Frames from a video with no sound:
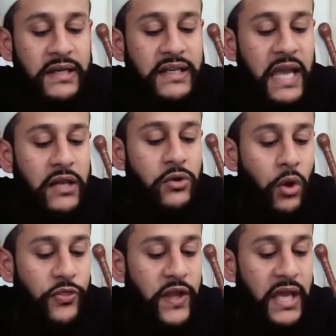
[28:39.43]
gained
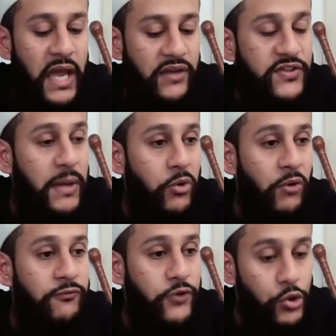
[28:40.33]
nothing except
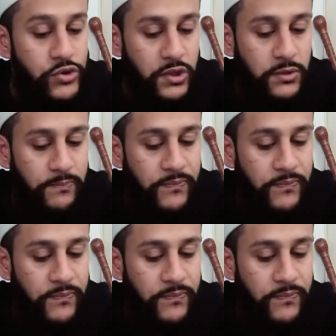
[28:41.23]
confusion.